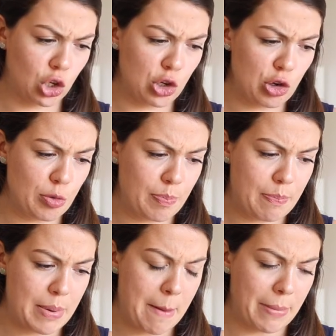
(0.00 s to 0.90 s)

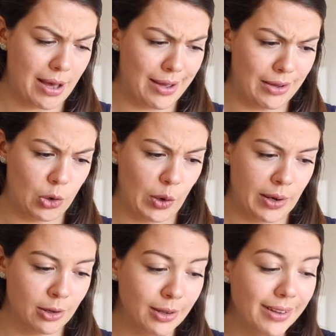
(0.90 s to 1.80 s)
cubeba
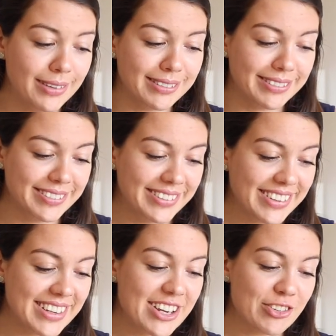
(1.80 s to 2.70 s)
oil
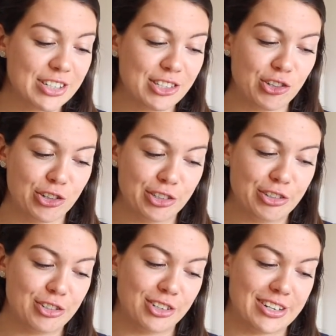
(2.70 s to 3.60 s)
restores
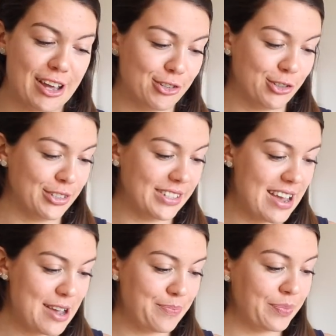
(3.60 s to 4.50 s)
you to your natural
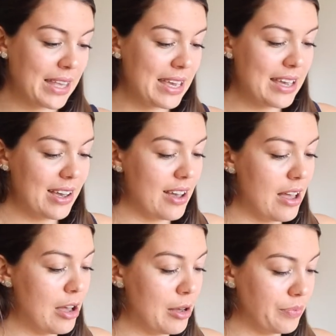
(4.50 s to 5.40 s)
state.
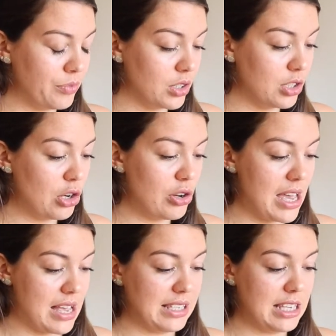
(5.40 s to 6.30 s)
So
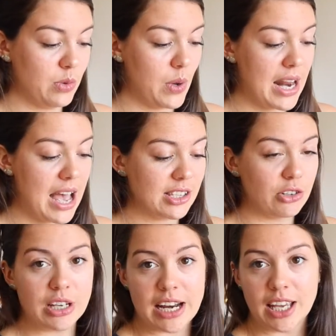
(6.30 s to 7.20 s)
yes, this one has
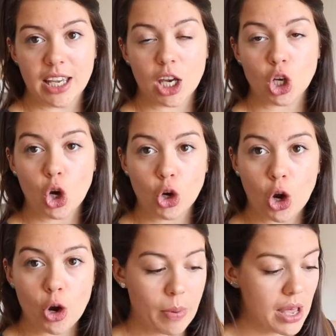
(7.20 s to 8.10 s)
organic
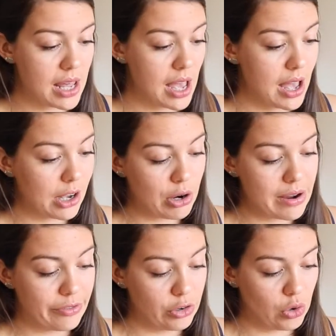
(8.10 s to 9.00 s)
cocoa butter,
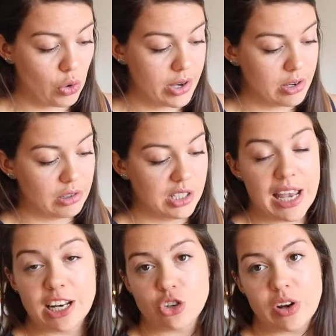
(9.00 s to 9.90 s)
grapefruit oil,
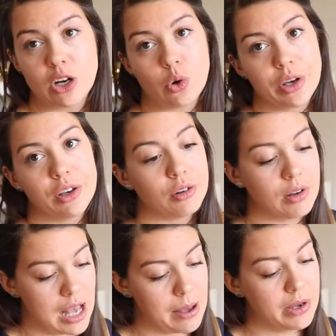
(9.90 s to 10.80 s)
tangerine
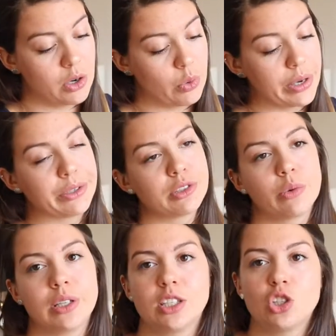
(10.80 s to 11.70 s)
oil, almond oil.
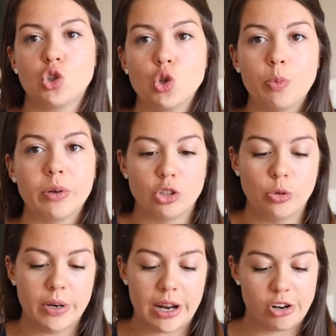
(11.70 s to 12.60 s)
So it's super,
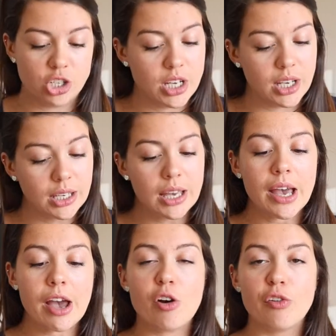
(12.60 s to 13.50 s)
super nourishing
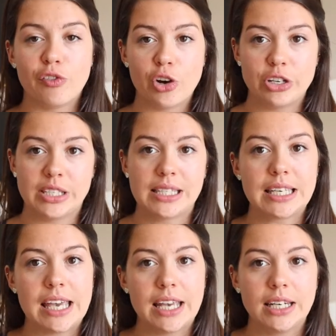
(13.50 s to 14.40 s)
for your
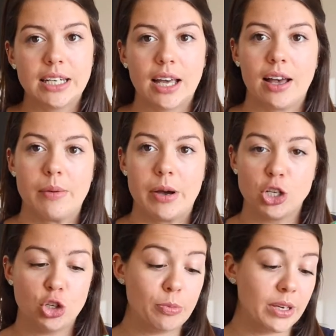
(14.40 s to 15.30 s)
skin.
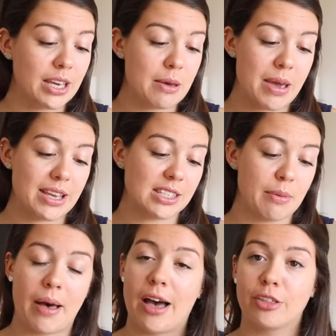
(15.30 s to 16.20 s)
Assuming it makes the
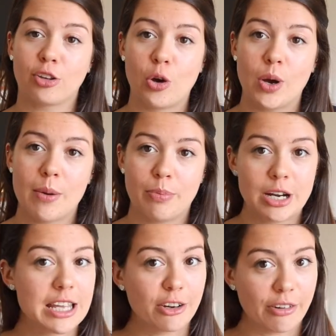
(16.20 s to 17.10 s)
bath go a
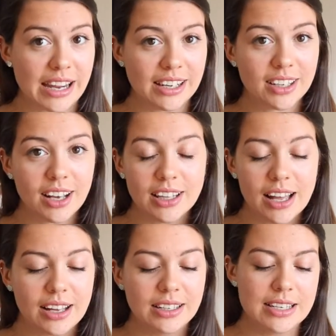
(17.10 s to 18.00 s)
pretty green
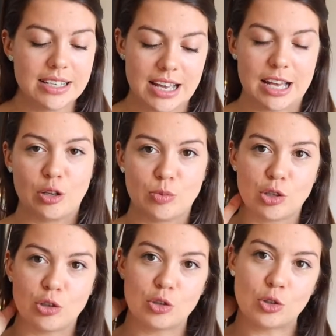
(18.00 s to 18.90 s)
color.
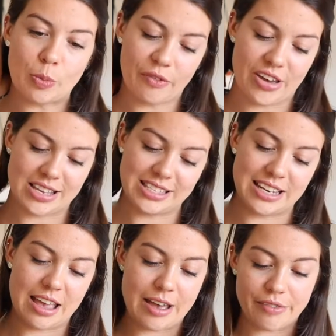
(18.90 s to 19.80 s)
So super
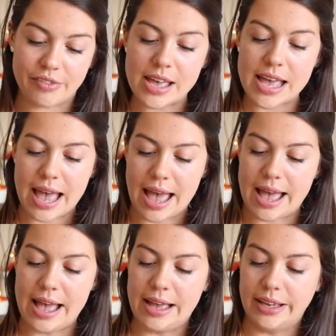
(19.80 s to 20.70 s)
festive,
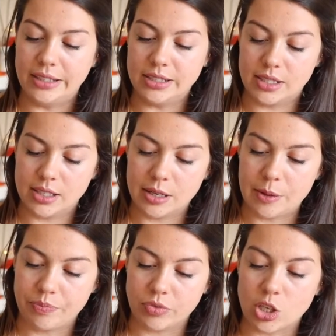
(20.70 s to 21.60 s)
and
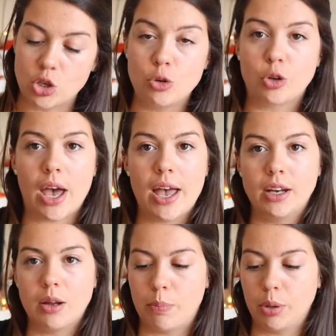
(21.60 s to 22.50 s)
you
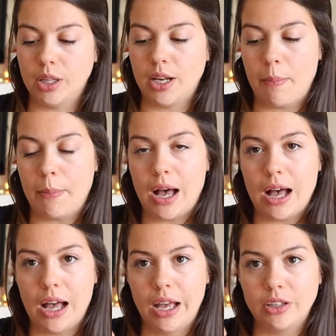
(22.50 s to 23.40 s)
can pull it
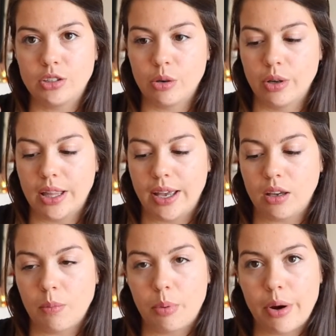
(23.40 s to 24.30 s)
apart so it
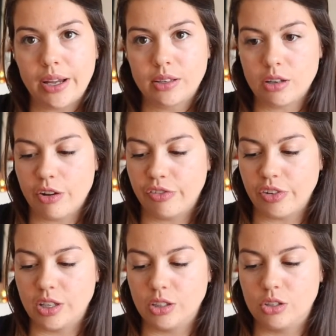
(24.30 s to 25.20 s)
like breaks
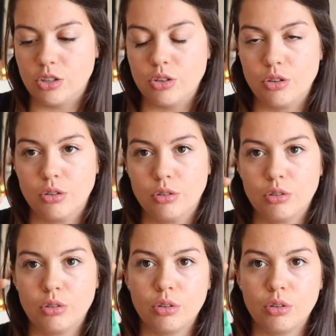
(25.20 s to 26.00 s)
off into